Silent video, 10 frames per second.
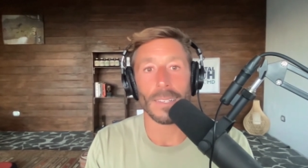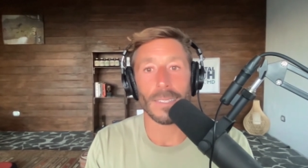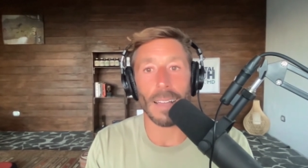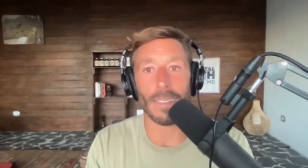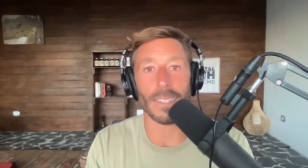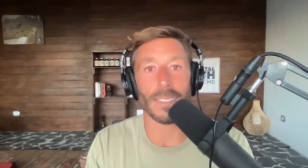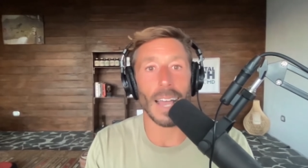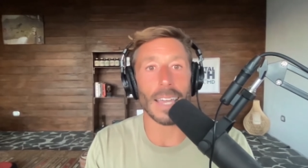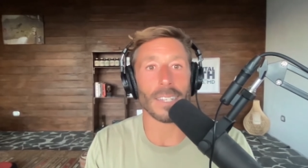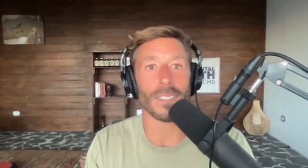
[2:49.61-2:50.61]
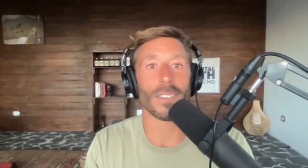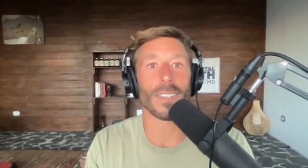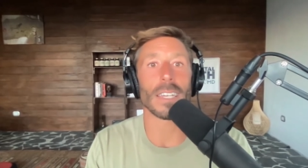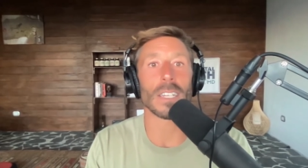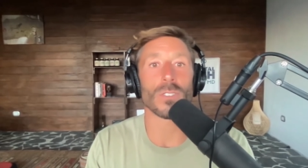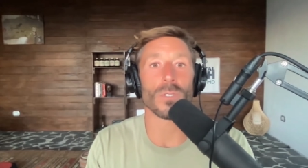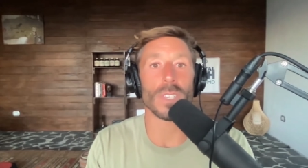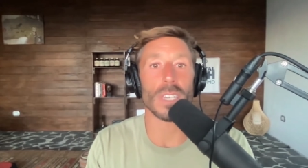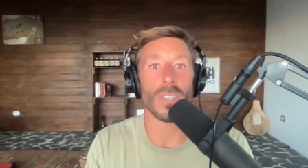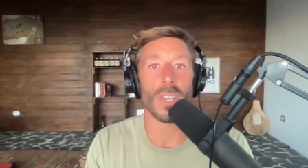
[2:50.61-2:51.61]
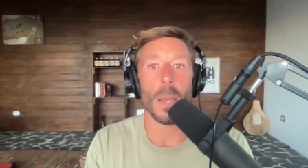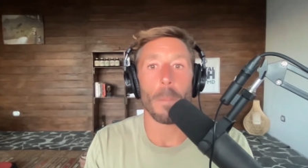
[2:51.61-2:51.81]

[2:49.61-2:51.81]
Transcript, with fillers: solid science into these